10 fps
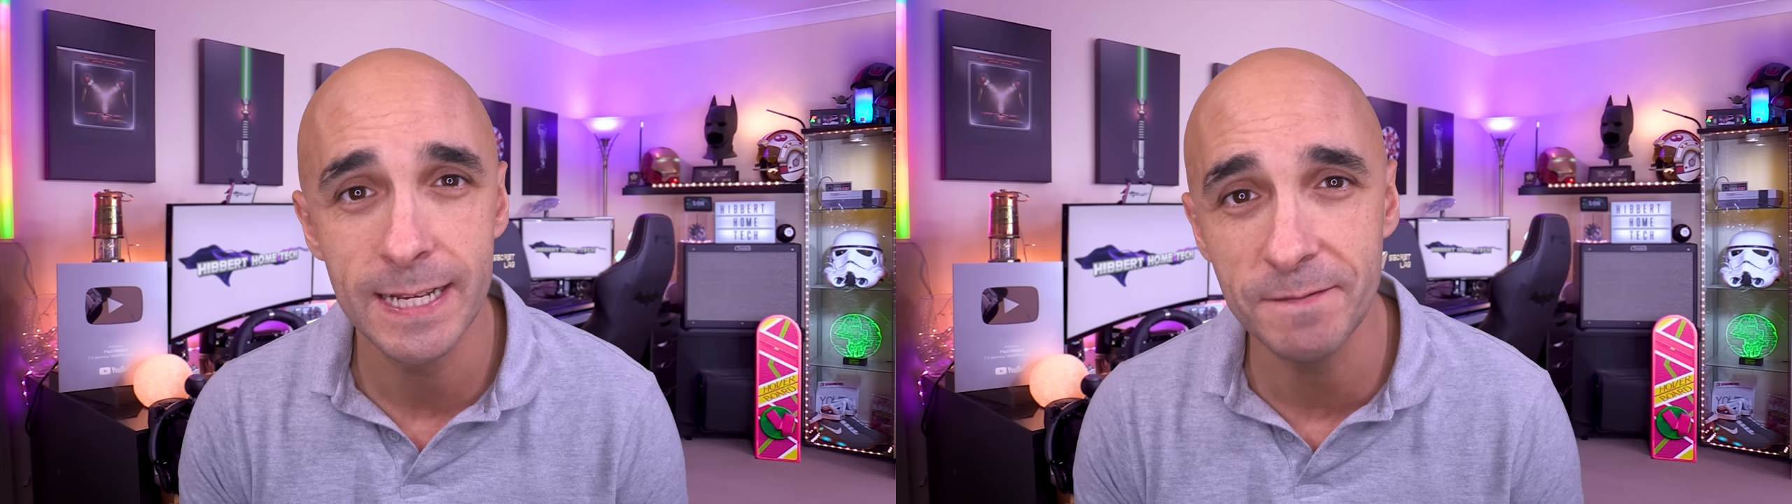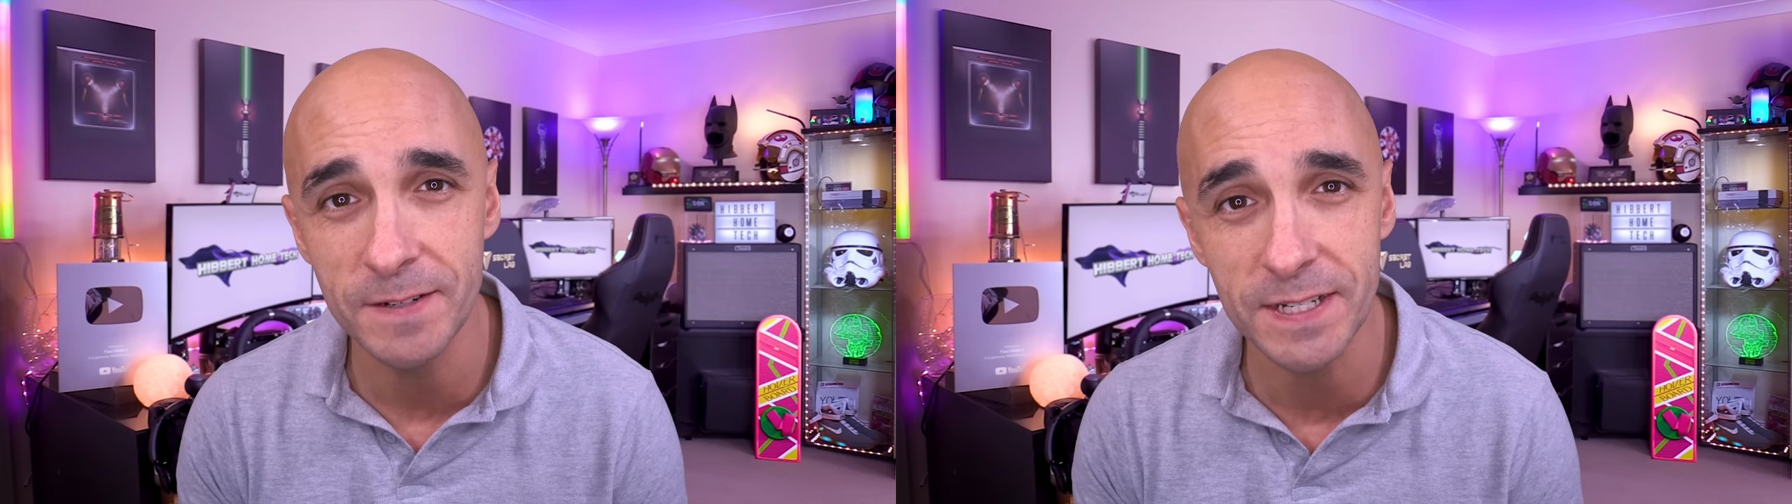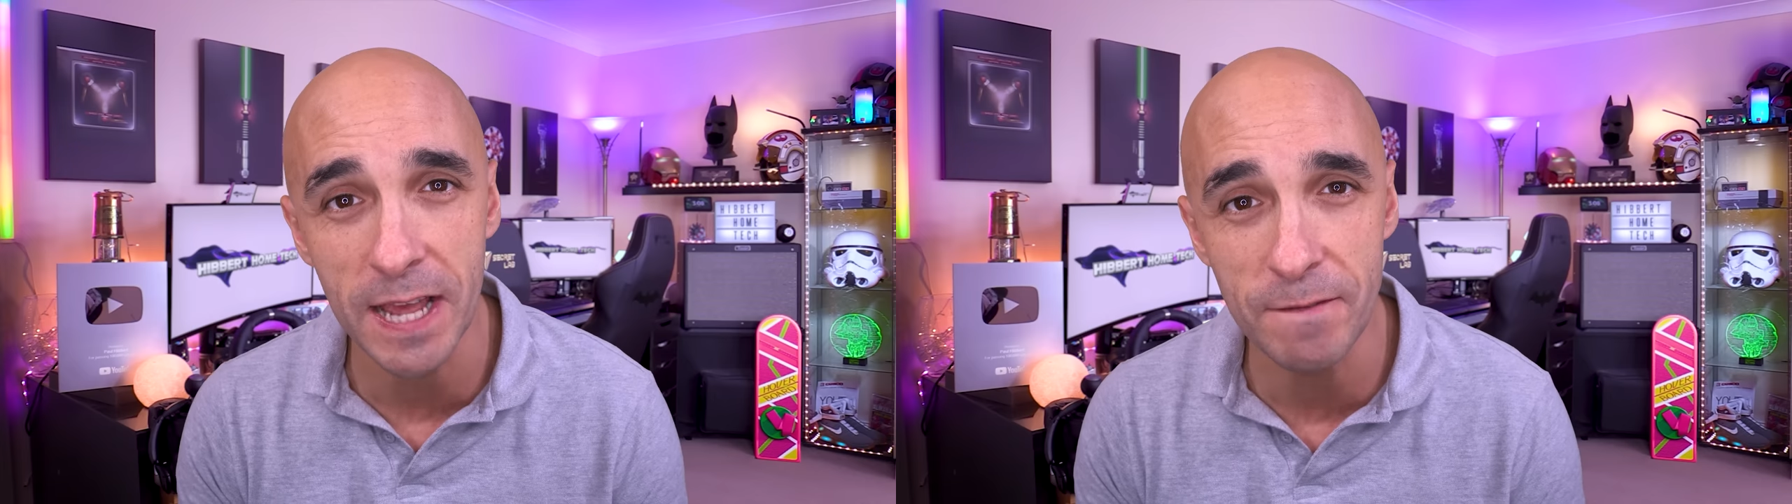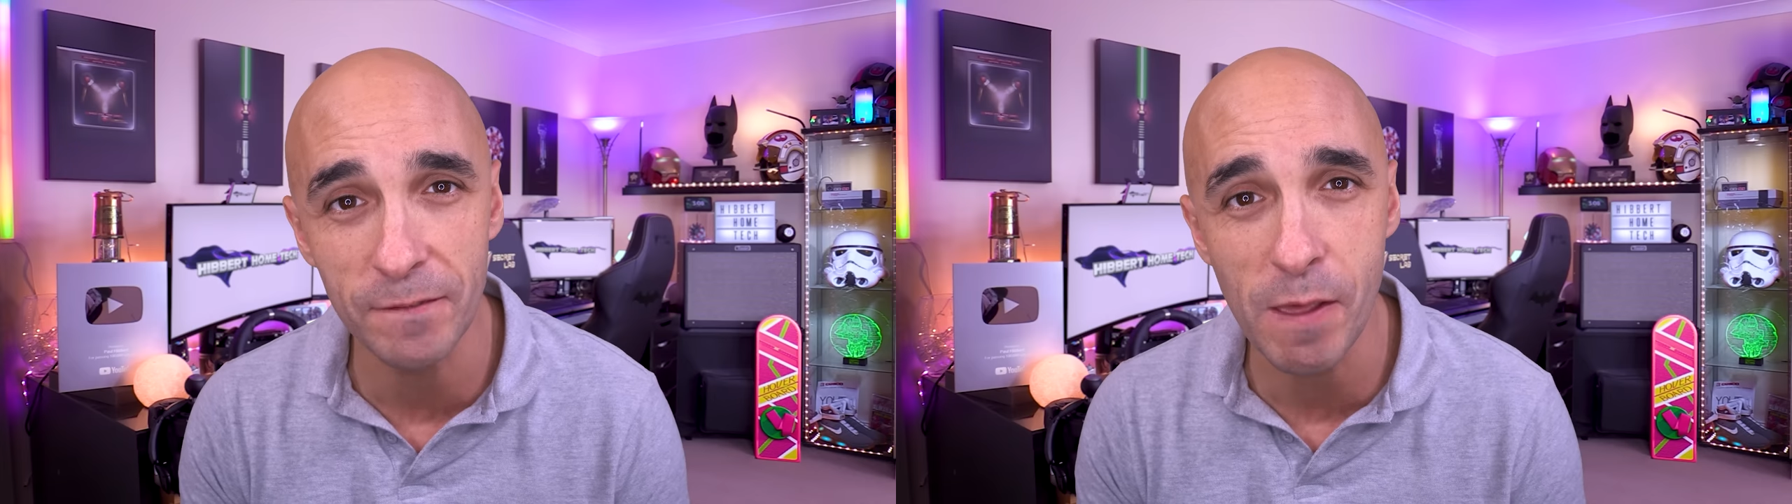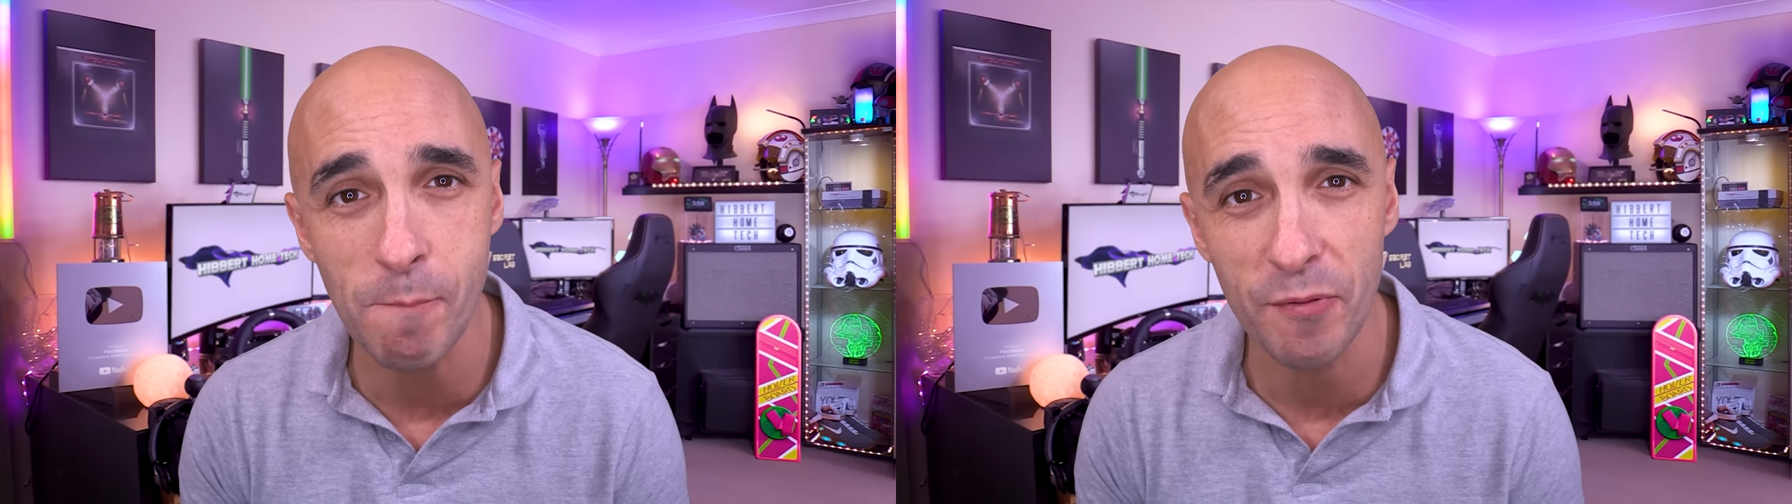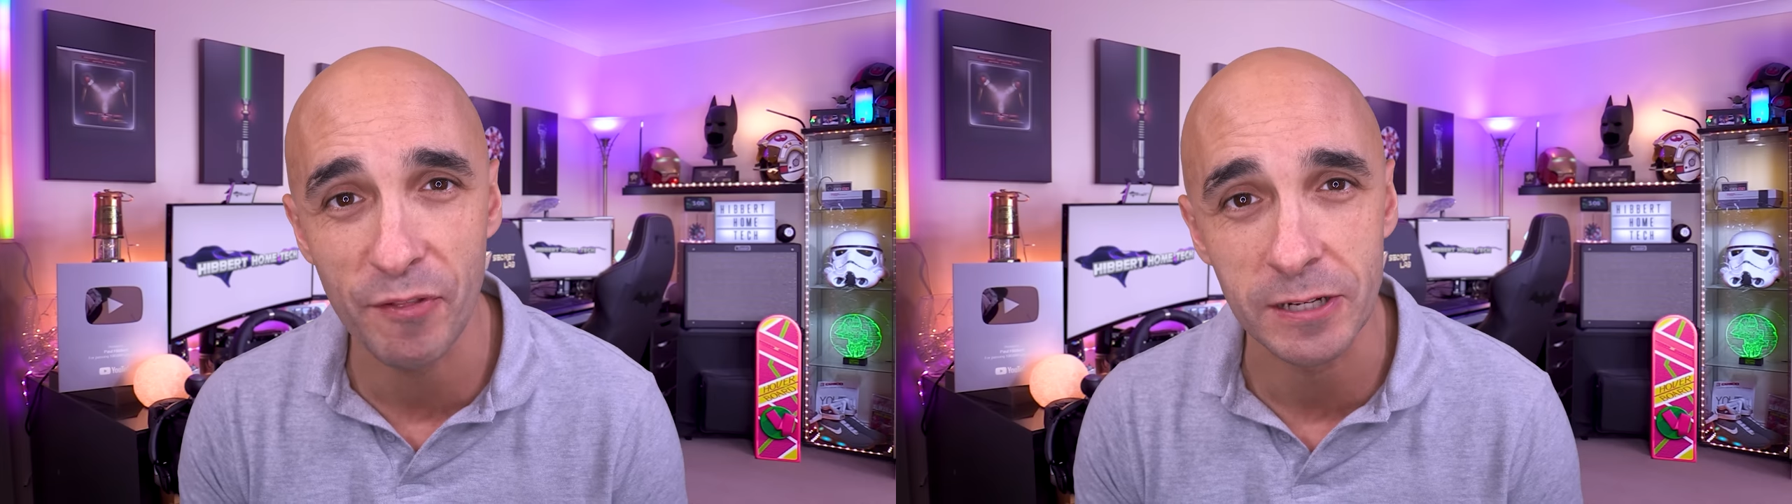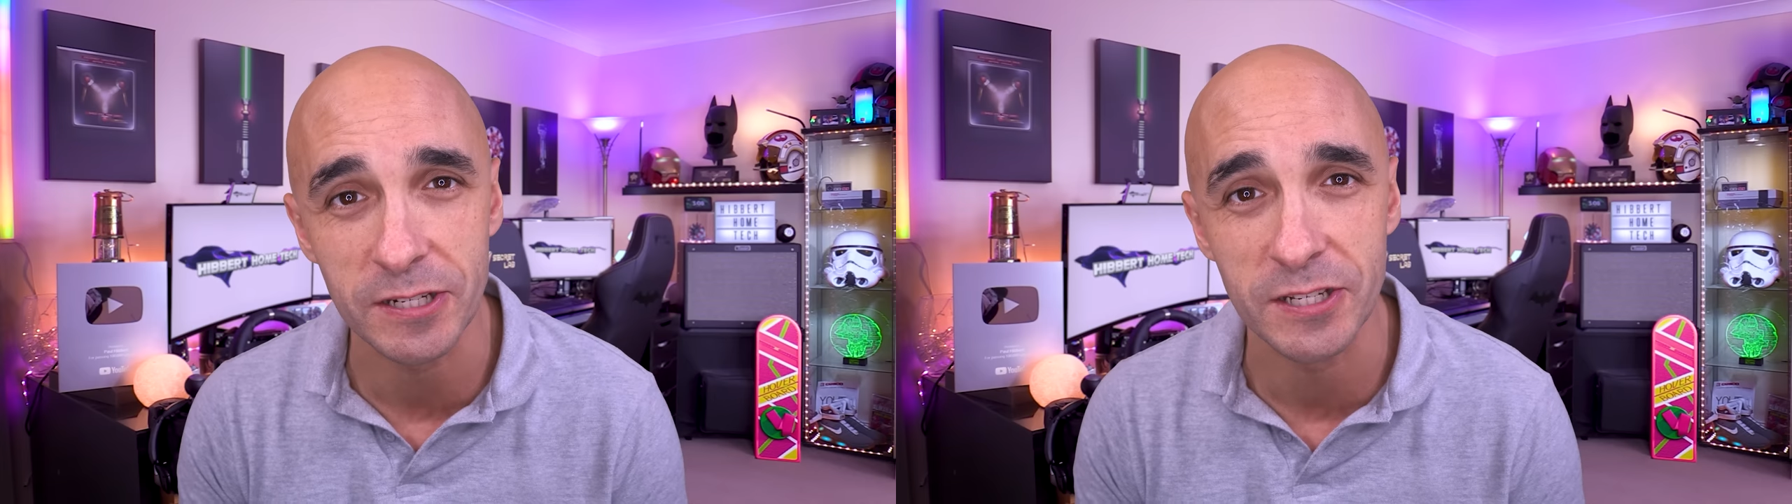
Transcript: Even Dave Limp thinks